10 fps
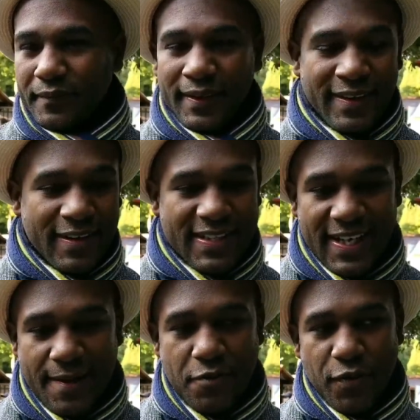there are
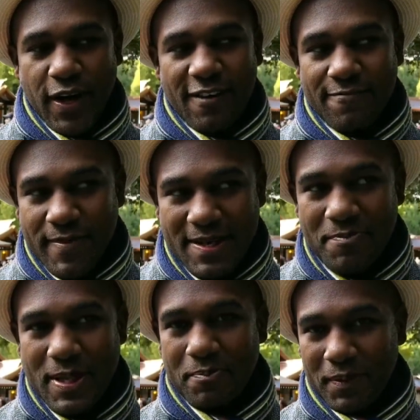times where I've met
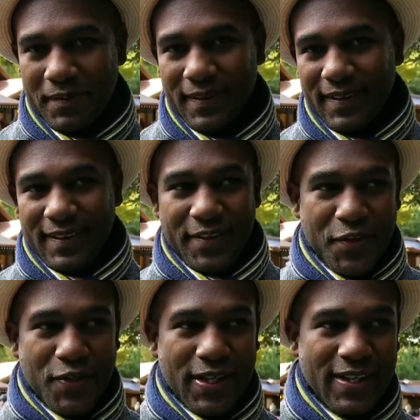people,
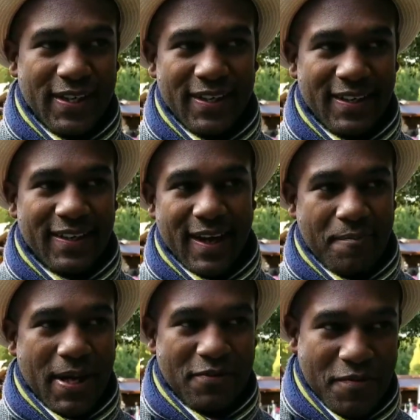usually
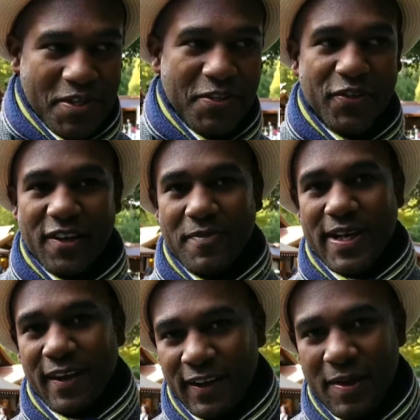apart from children, I've
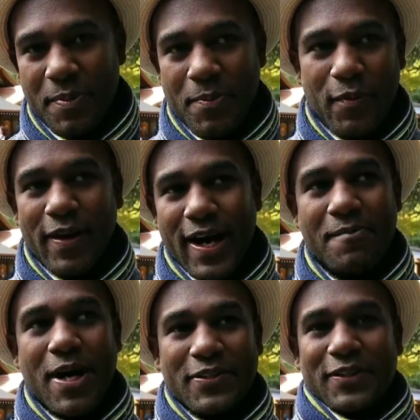met elderly people where
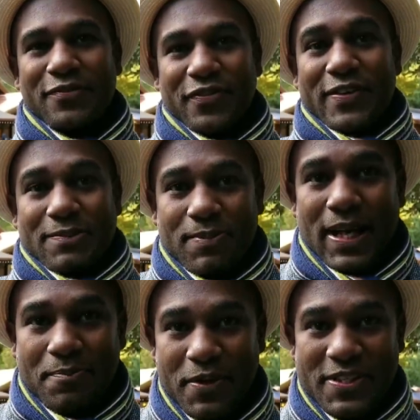I'm actually the first
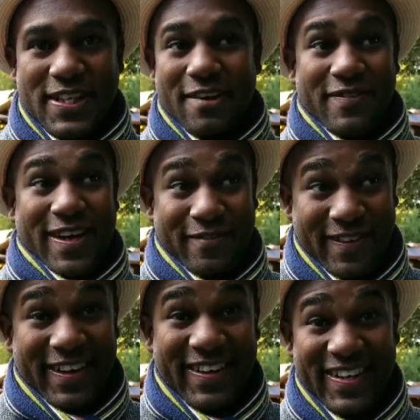black person they have
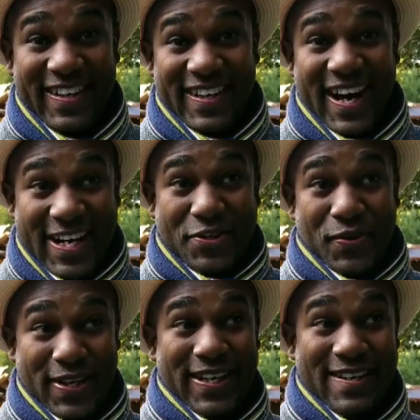ever
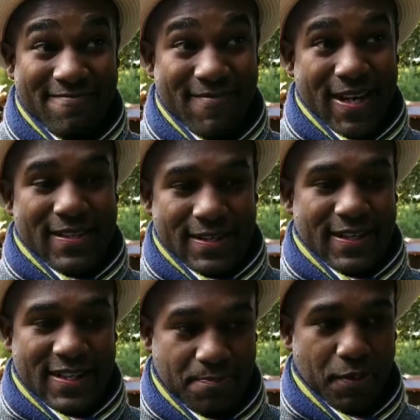actually met
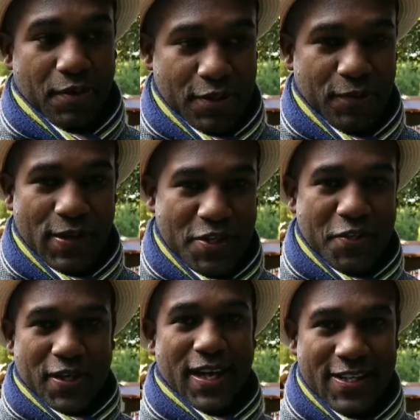and spoke to and
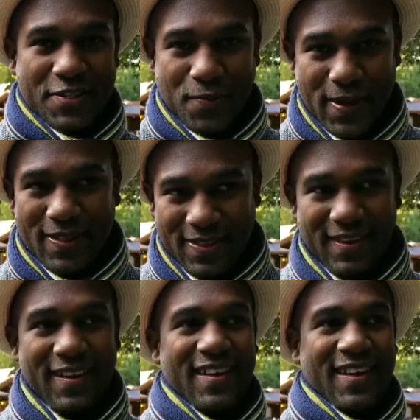shook hands with,
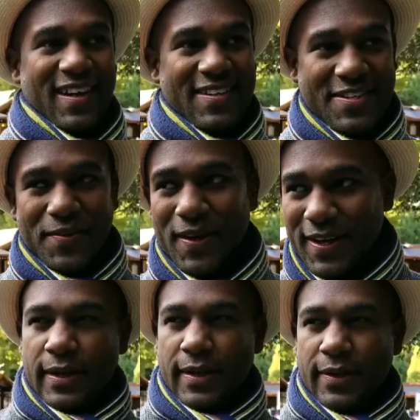and so
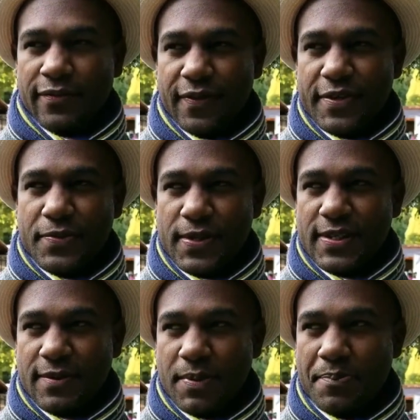on. The first
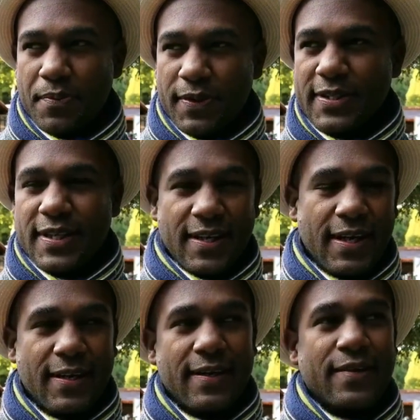question people would say,
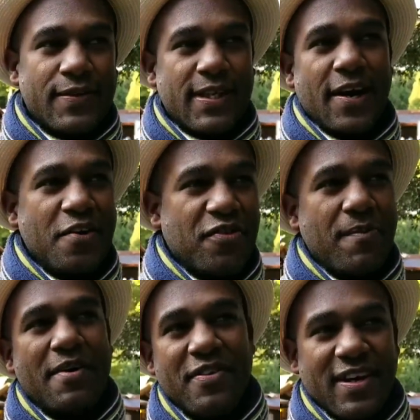are you from
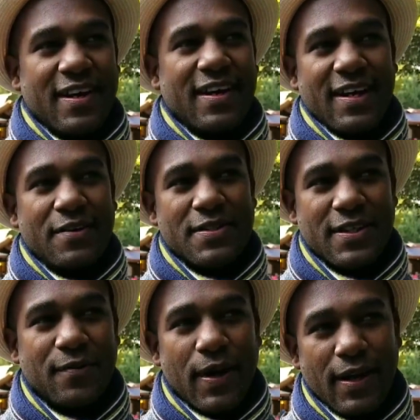Africa? And I would say,
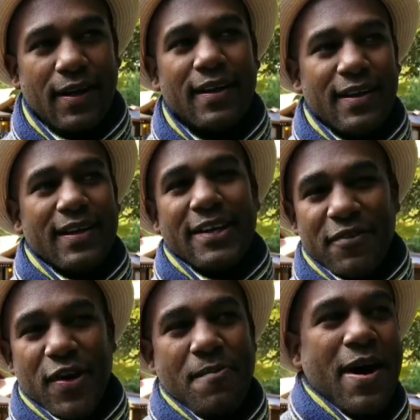well, even
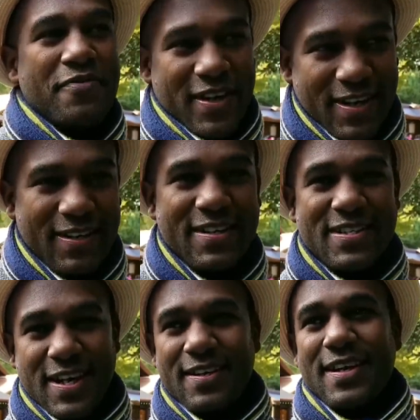though I'm African
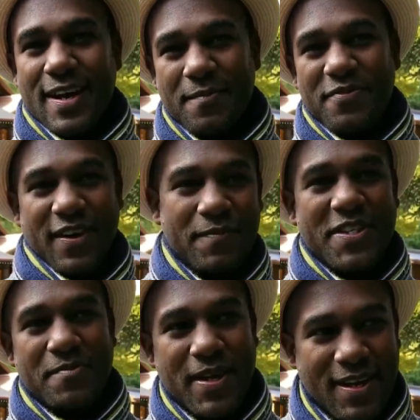descent, I am from
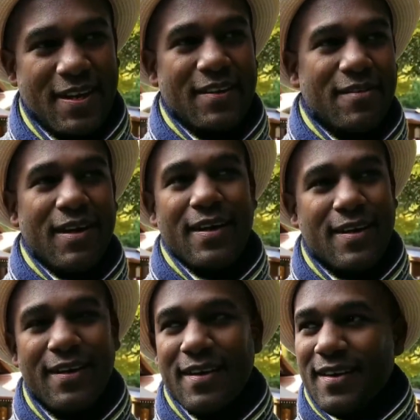Jamaica. And they were like,
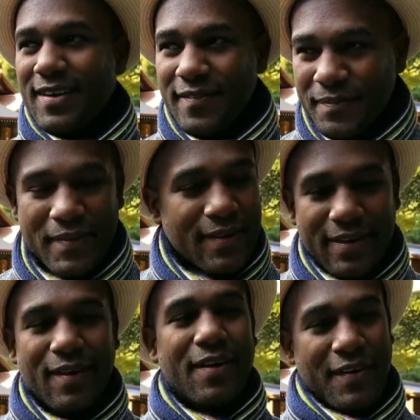
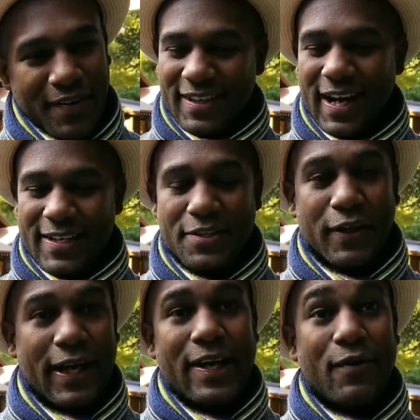And
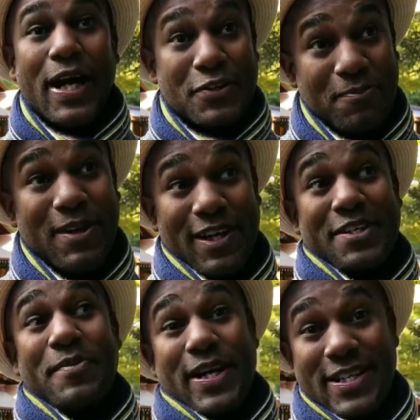they would actually believe that
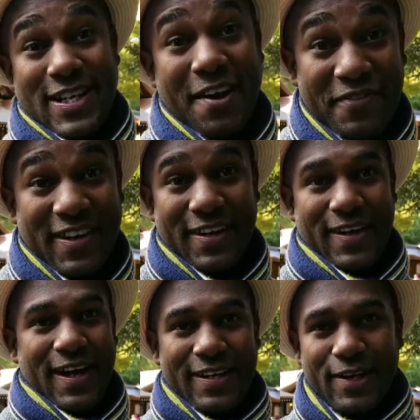Jamaica is in Africa,
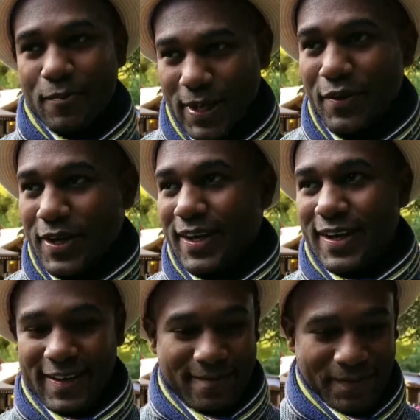and they'll be
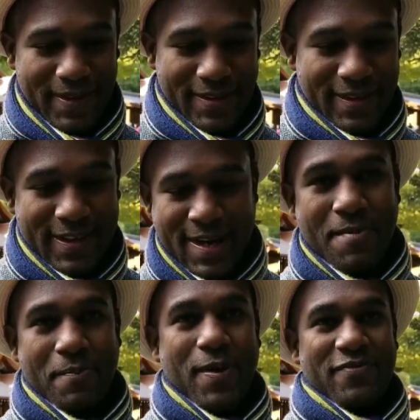looking on a
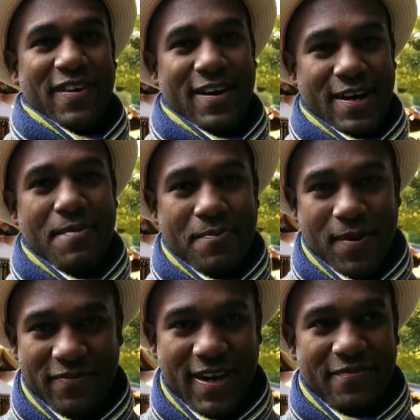map
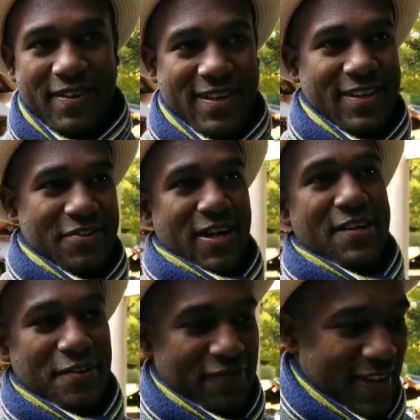of Africa, trying
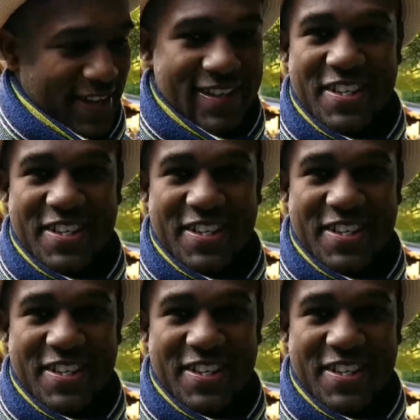to find